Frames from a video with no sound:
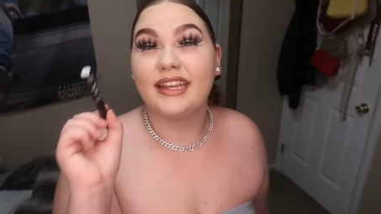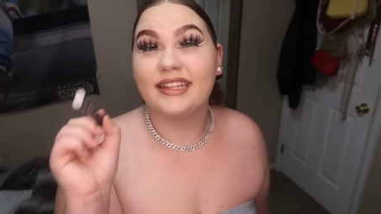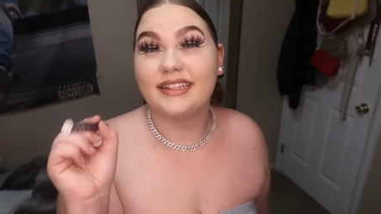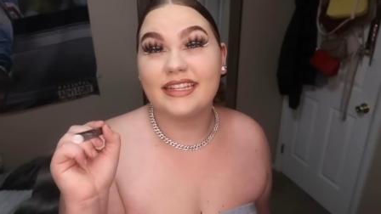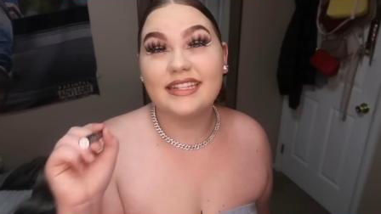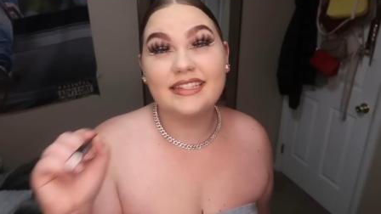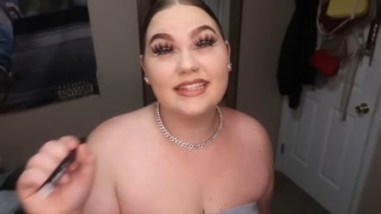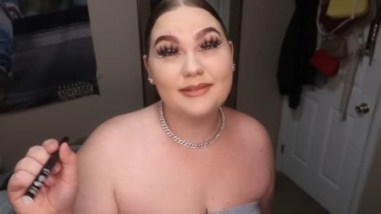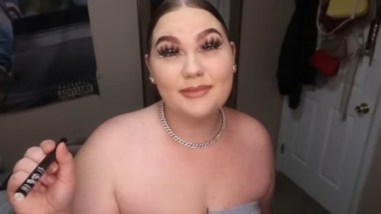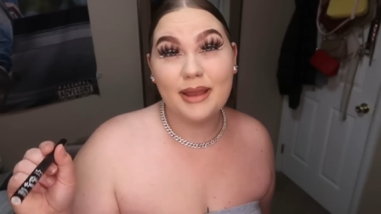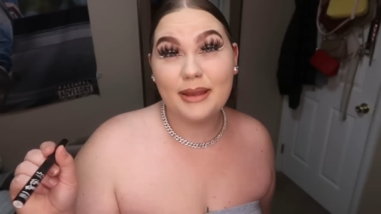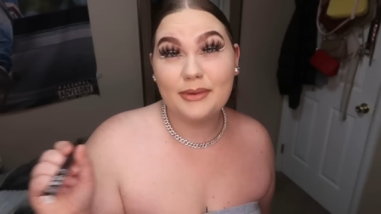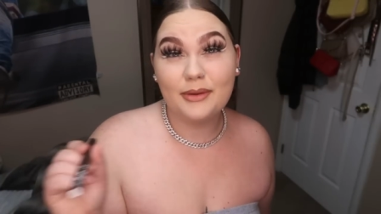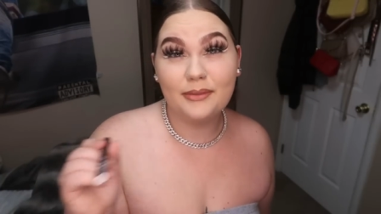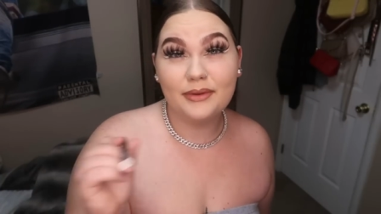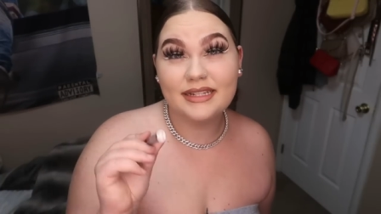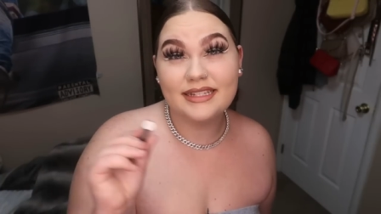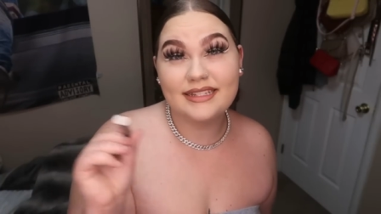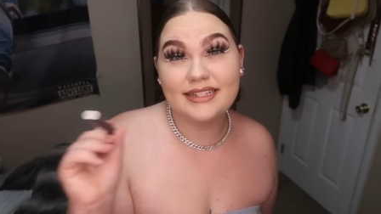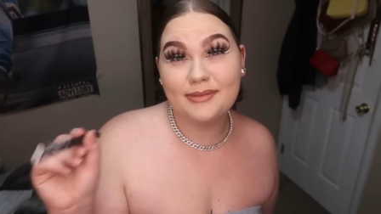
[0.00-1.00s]
this has made me
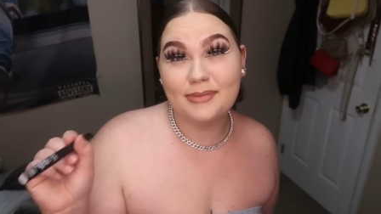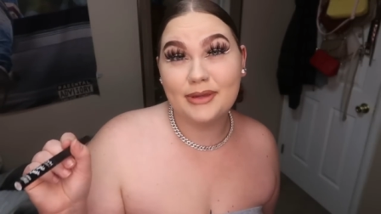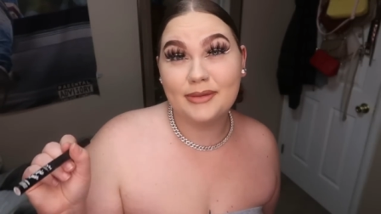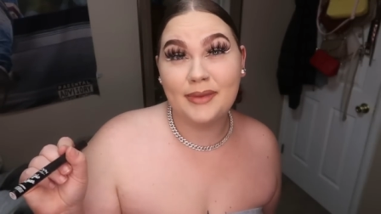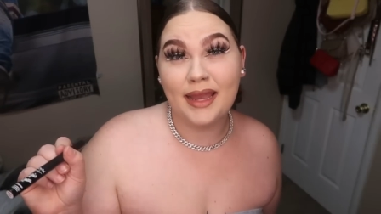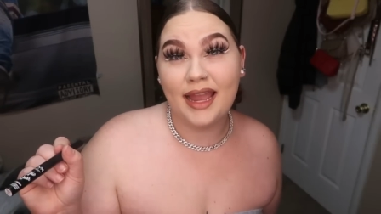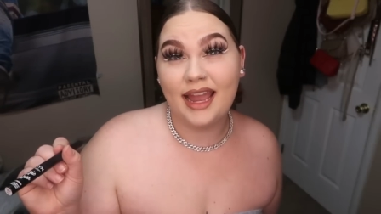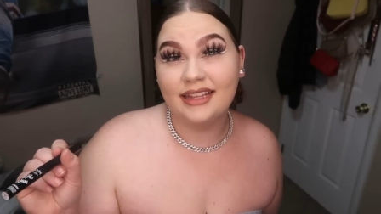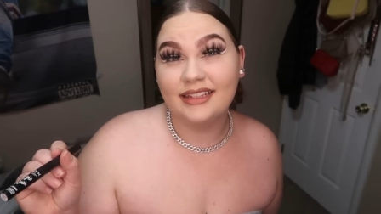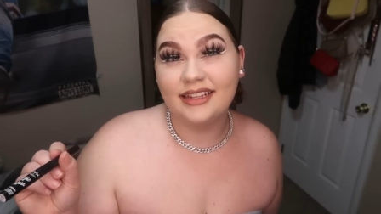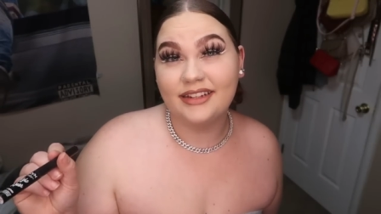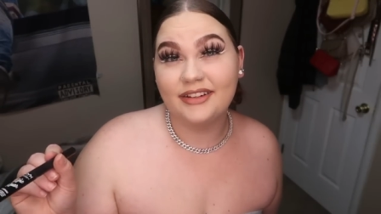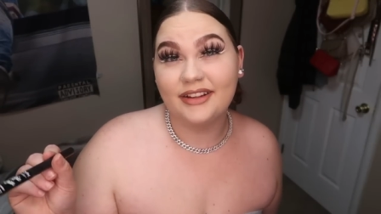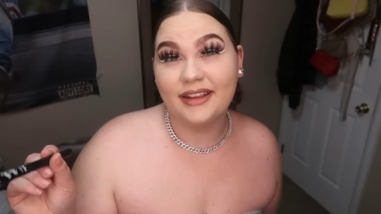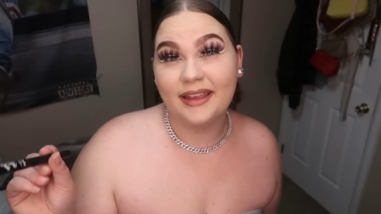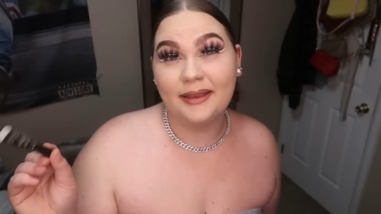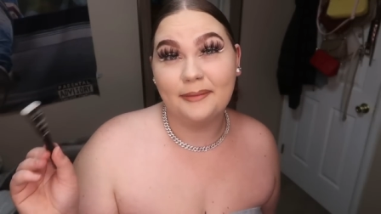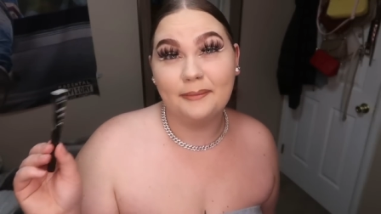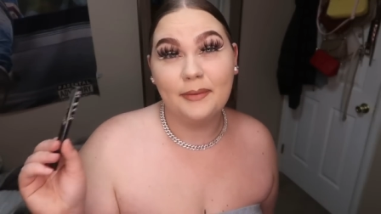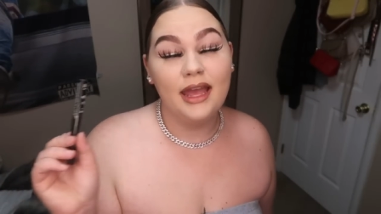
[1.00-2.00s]
wanna step up my eyeliner
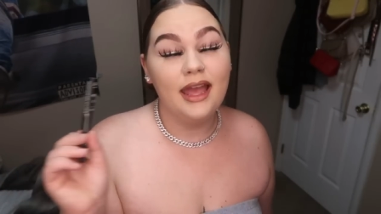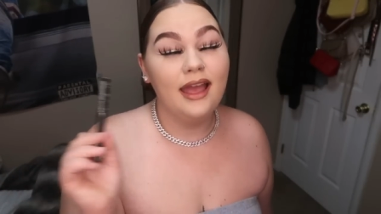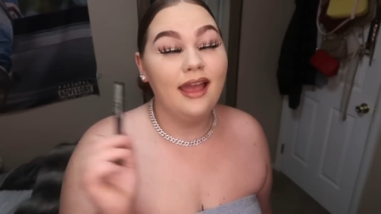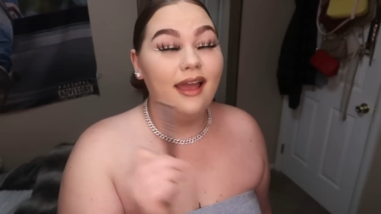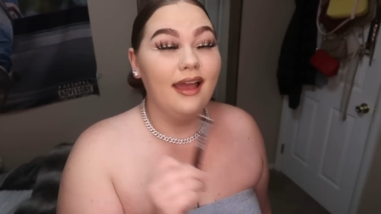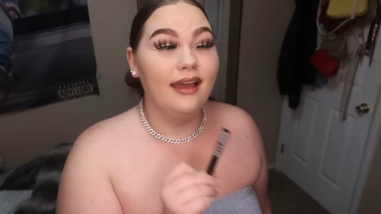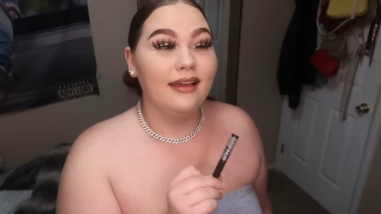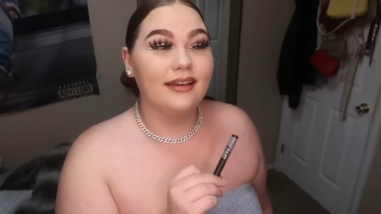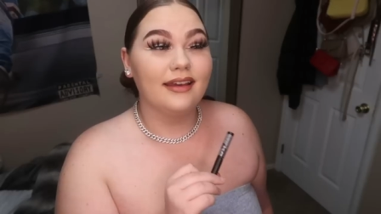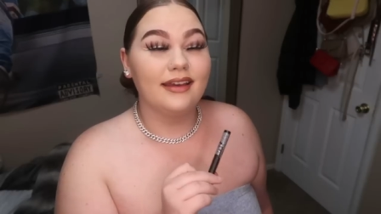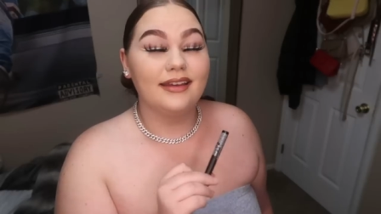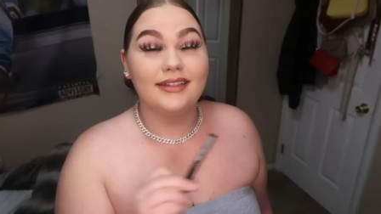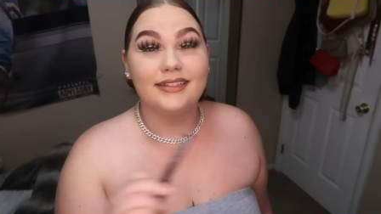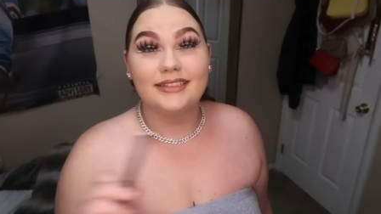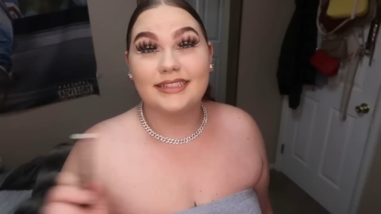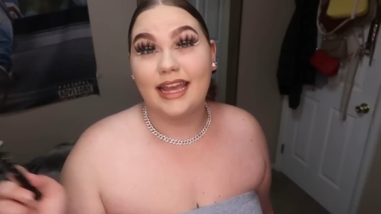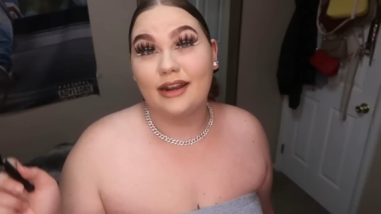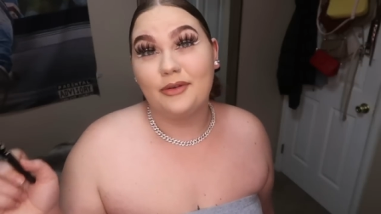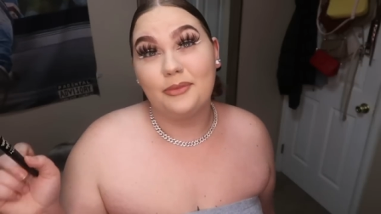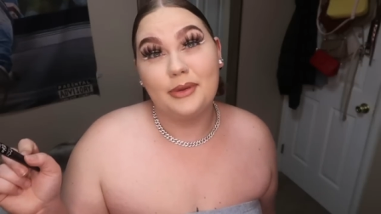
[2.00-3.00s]
game
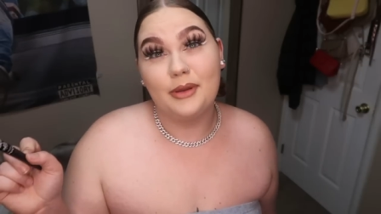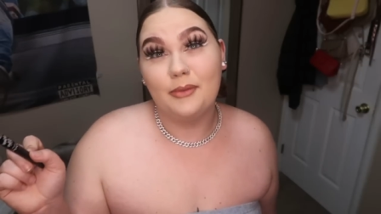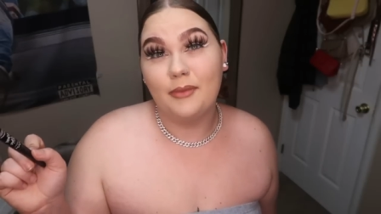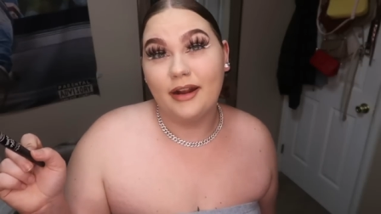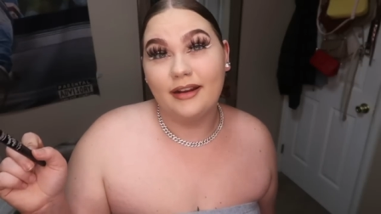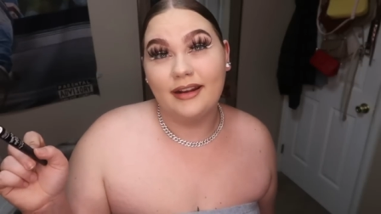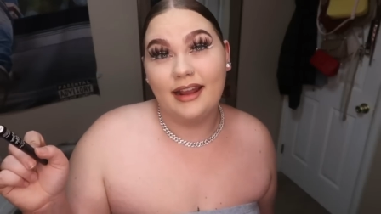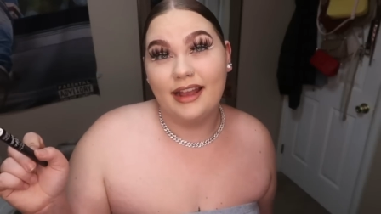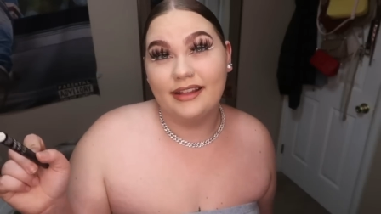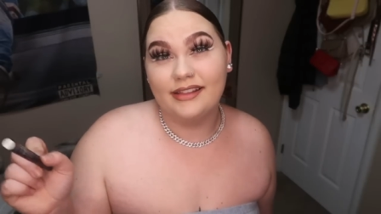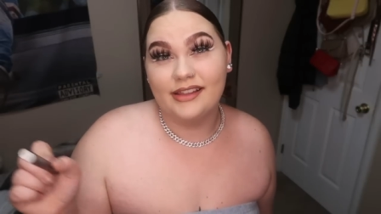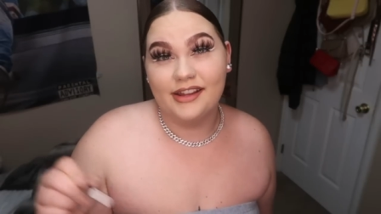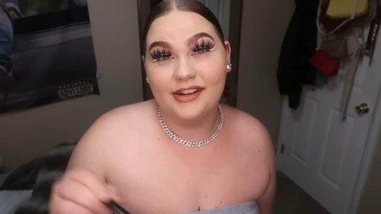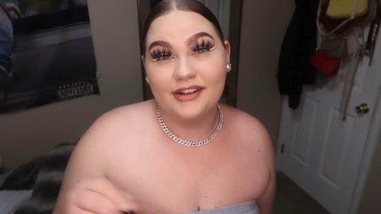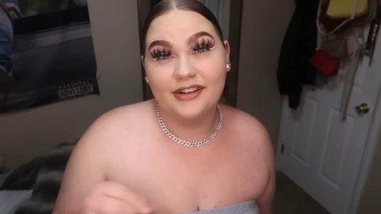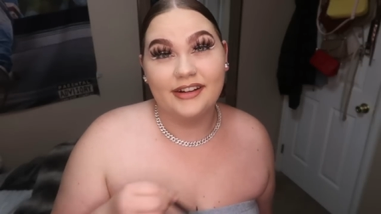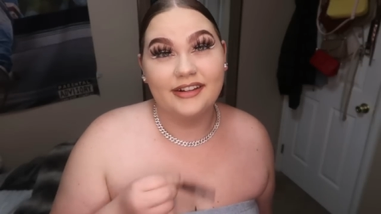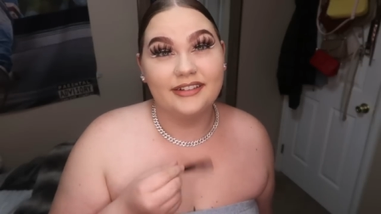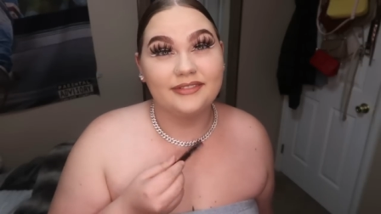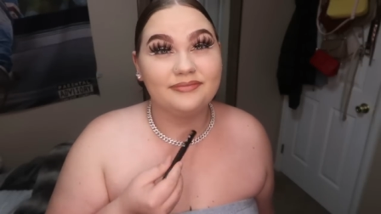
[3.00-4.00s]
because I don't be wearing
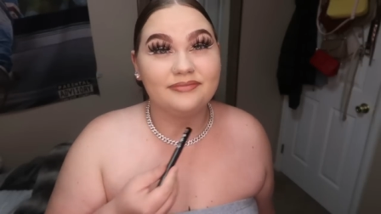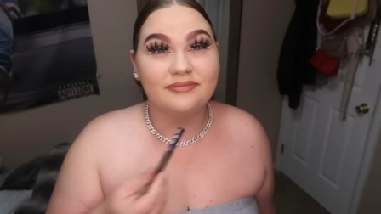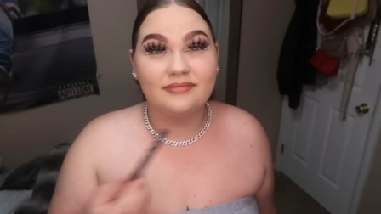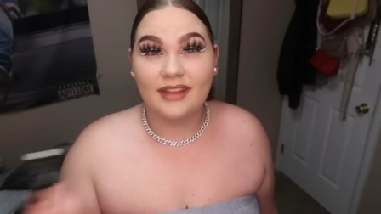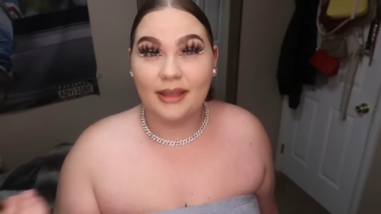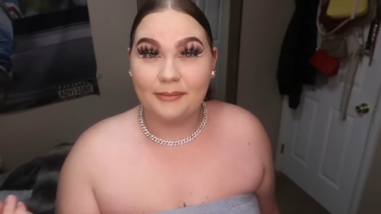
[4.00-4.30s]
eyeliner.